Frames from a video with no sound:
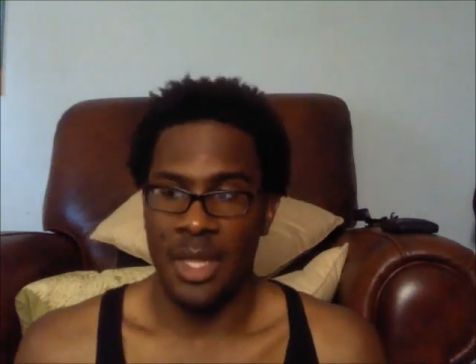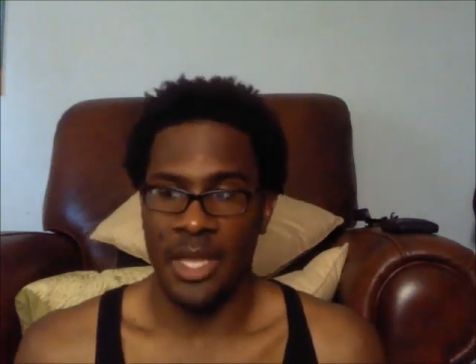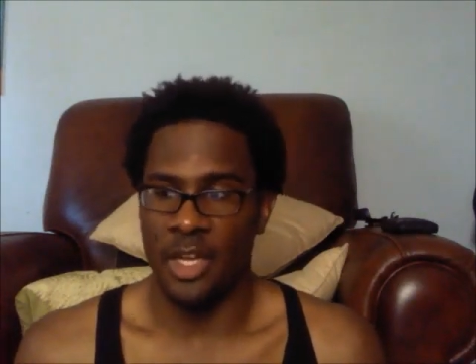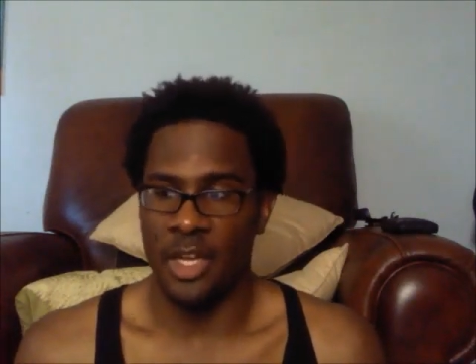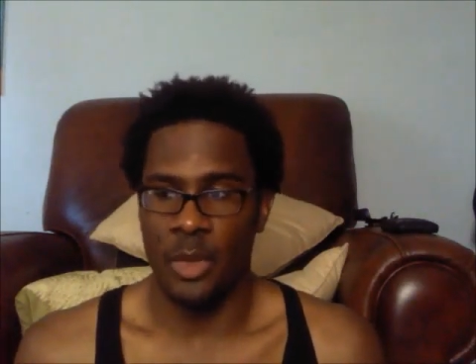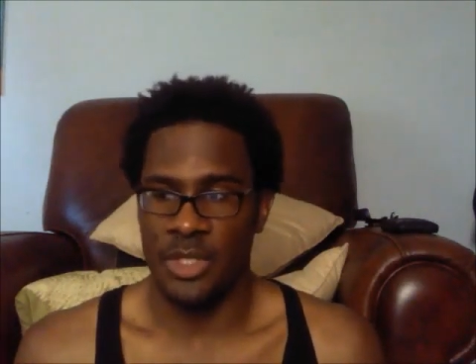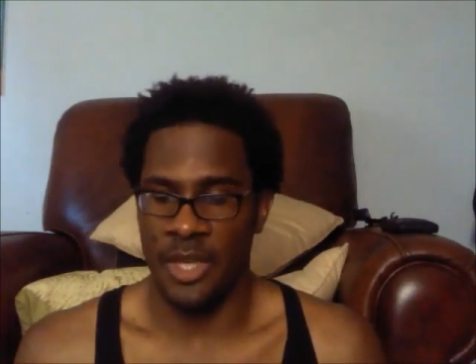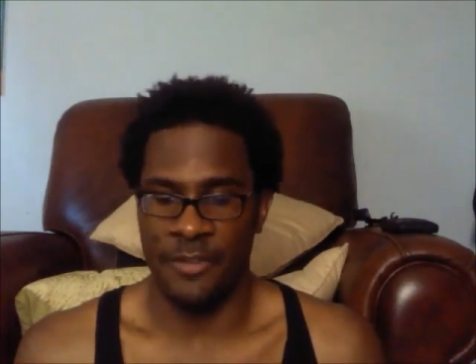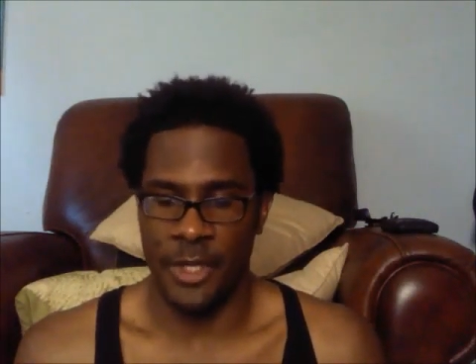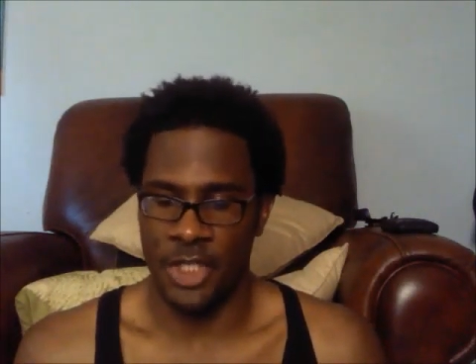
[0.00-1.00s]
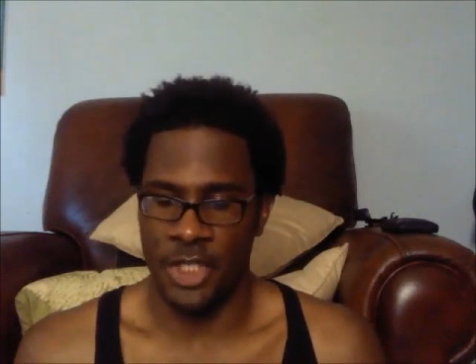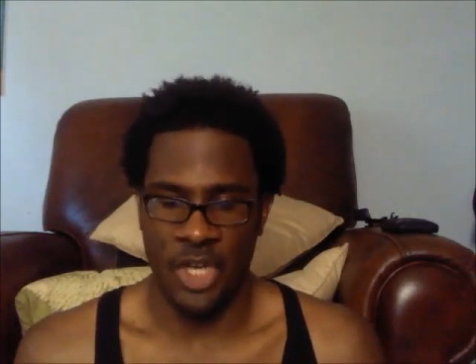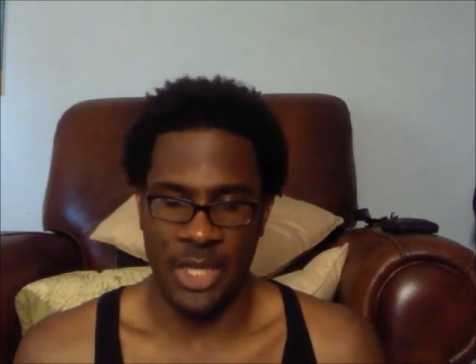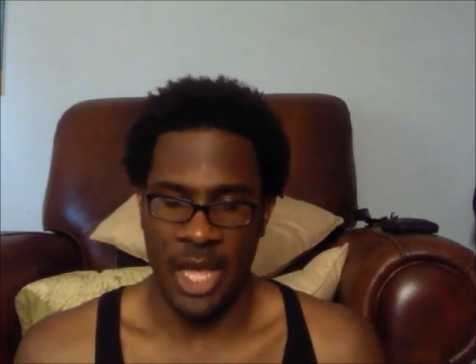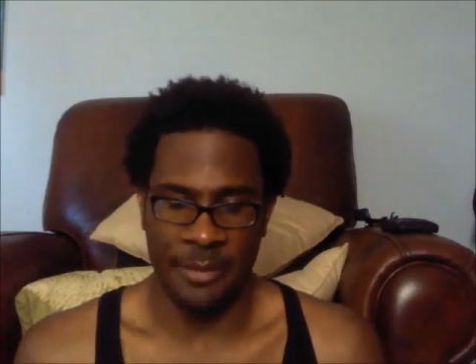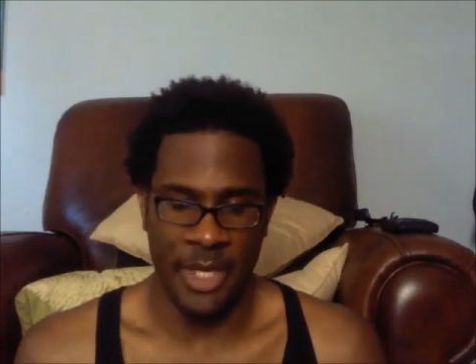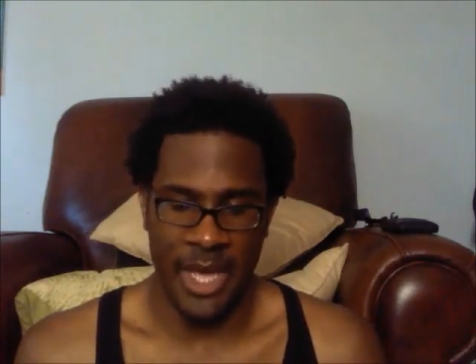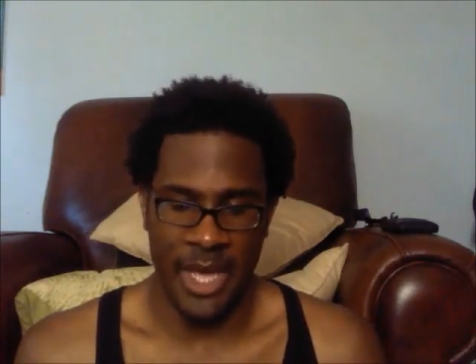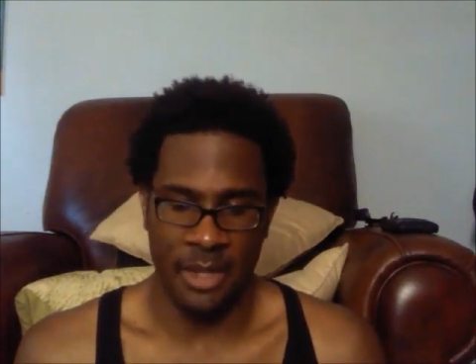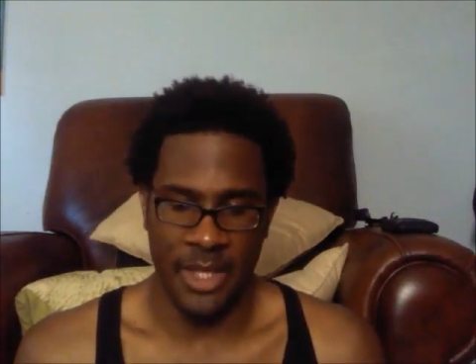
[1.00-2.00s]
Like, no one's. If you're gonna try and lock me
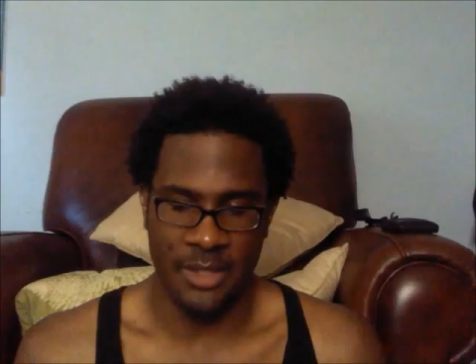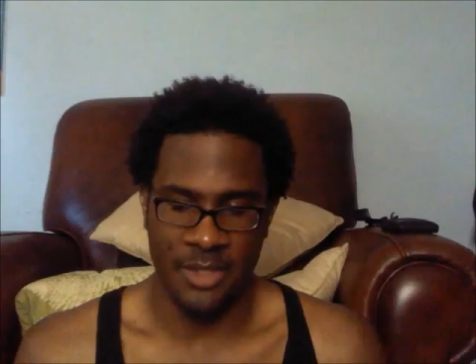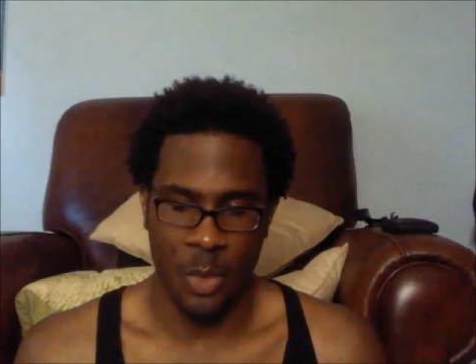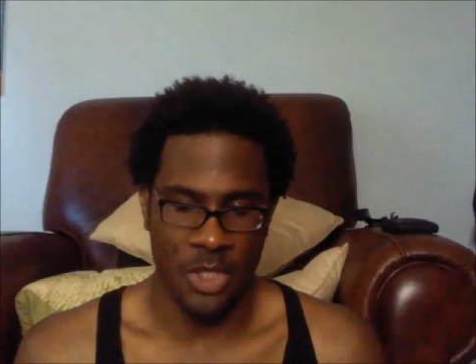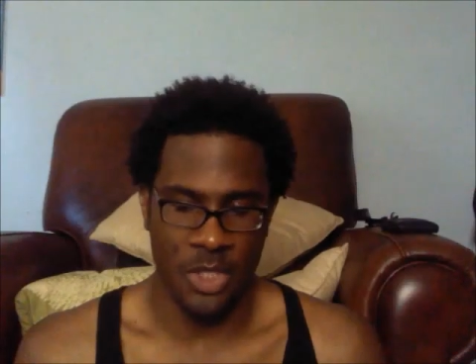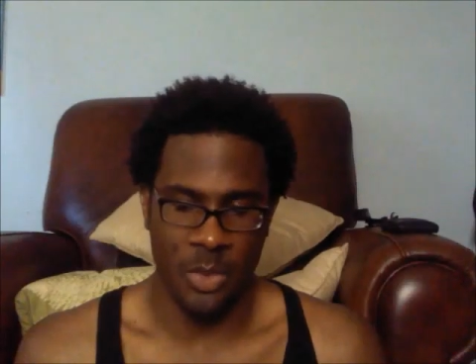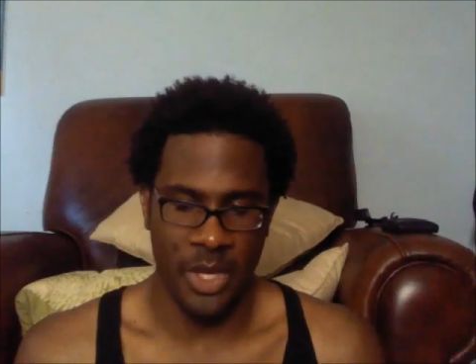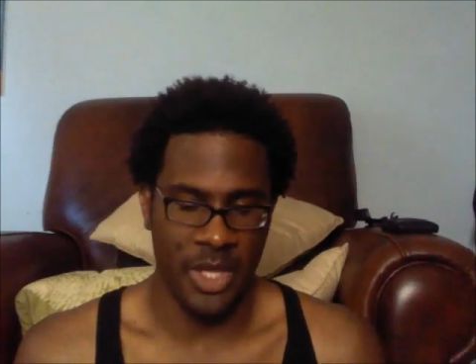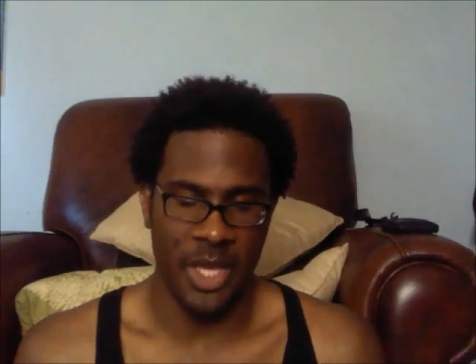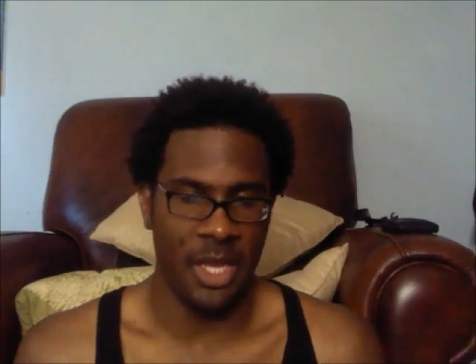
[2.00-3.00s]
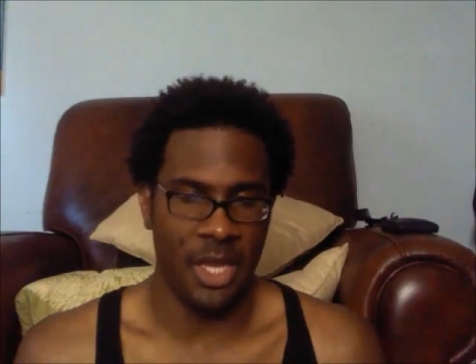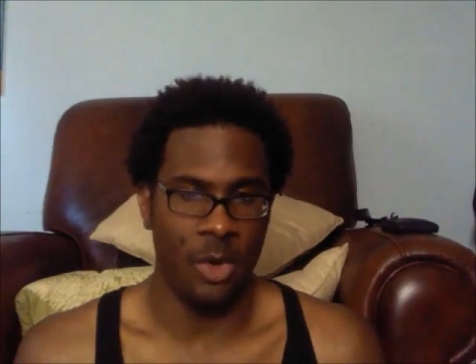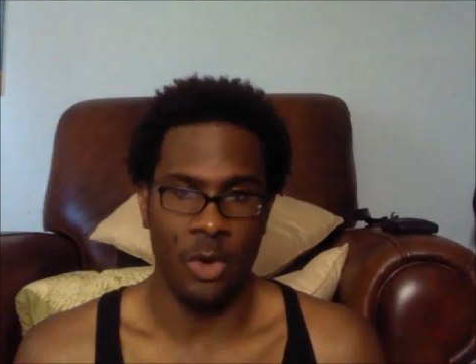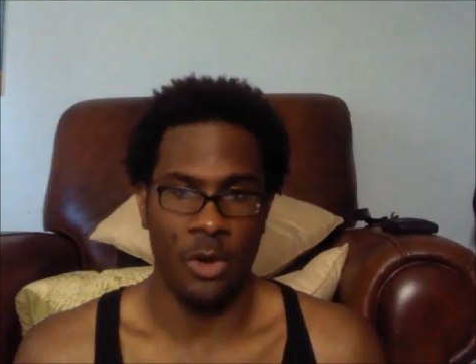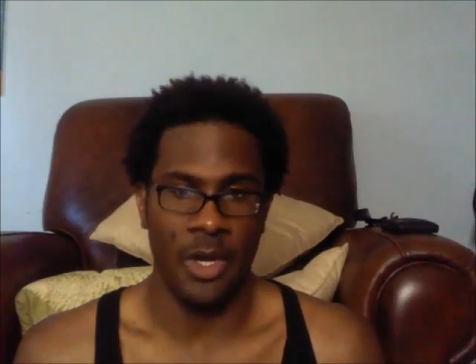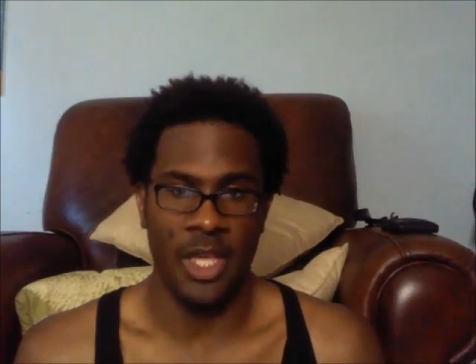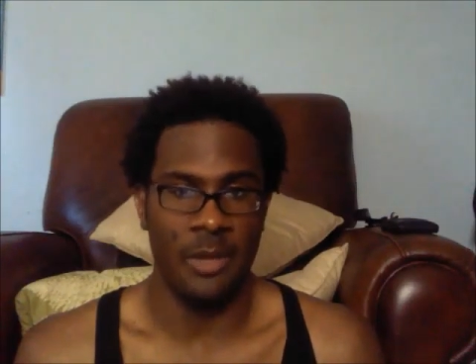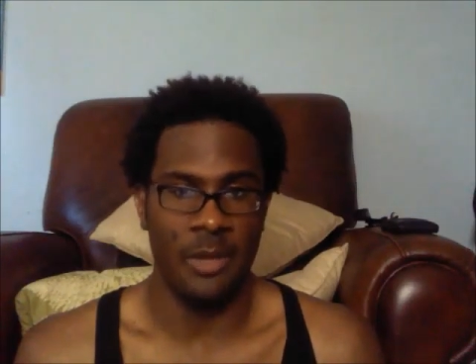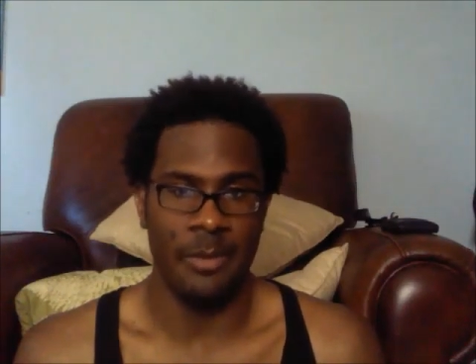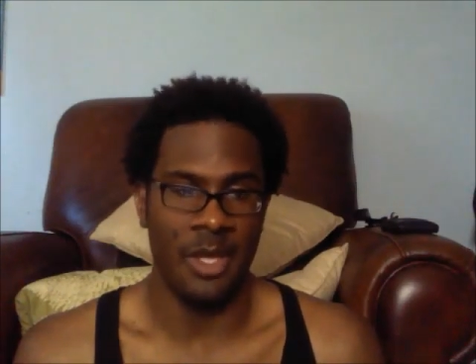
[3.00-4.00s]
down, that's the worst way to get or
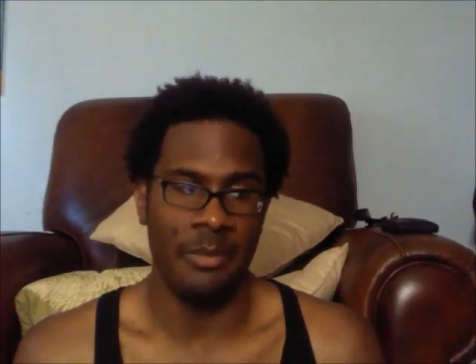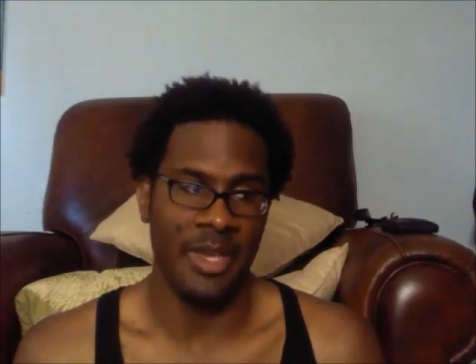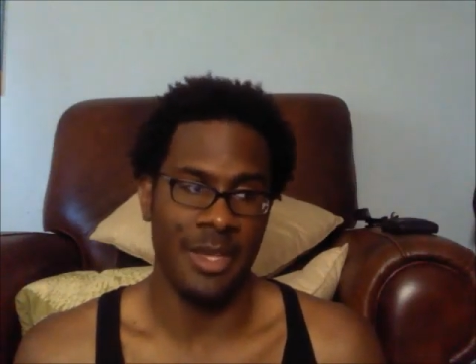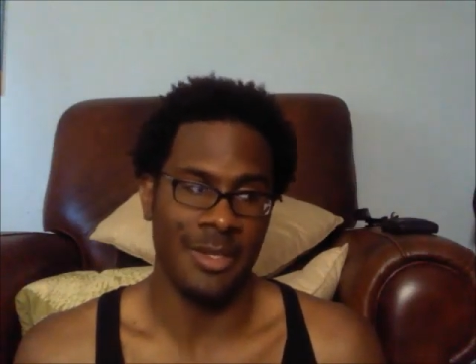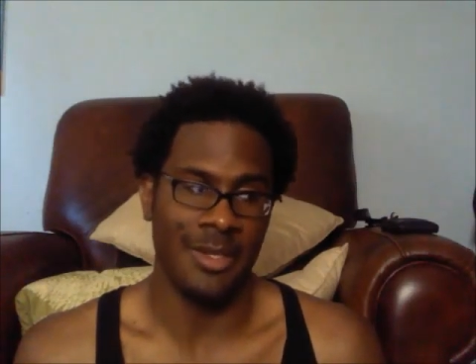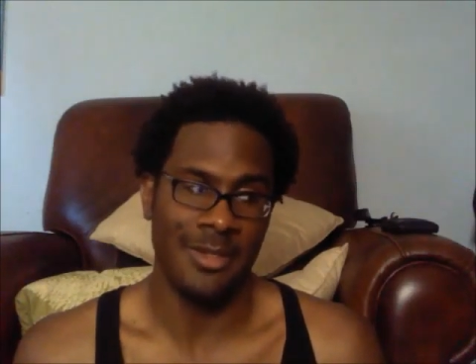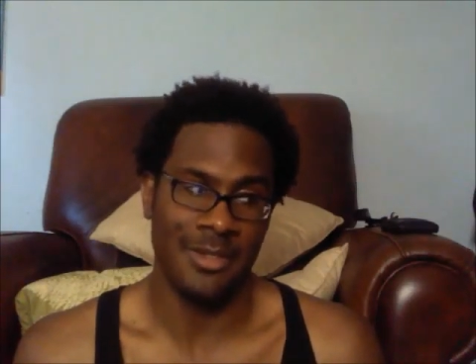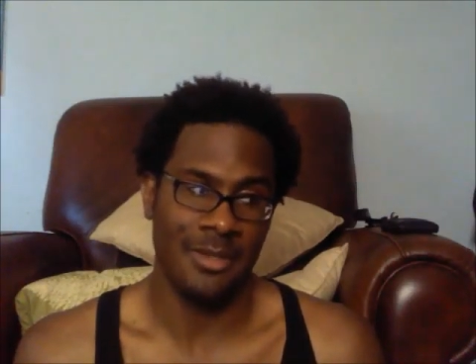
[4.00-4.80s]
keep me, because